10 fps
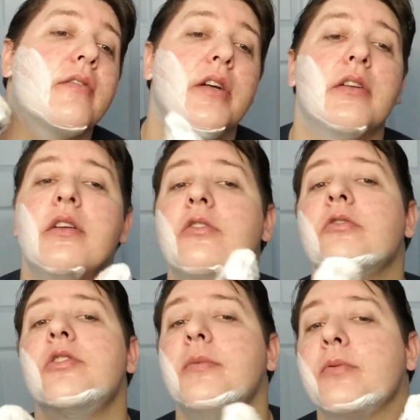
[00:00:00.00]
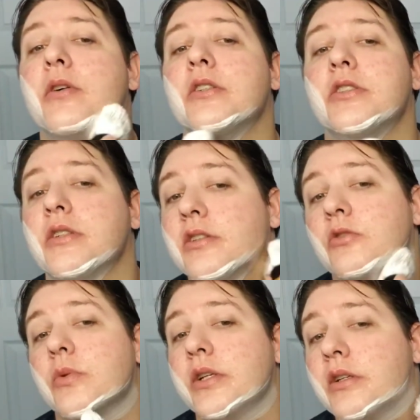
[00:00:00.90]
I've got an interesting project
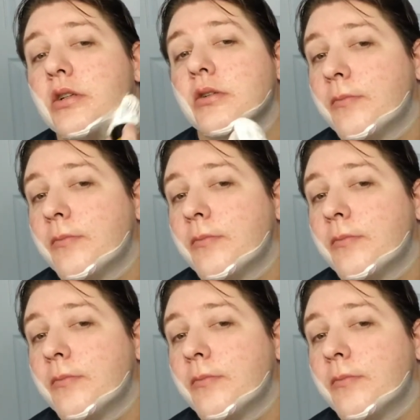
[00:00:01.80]
this week.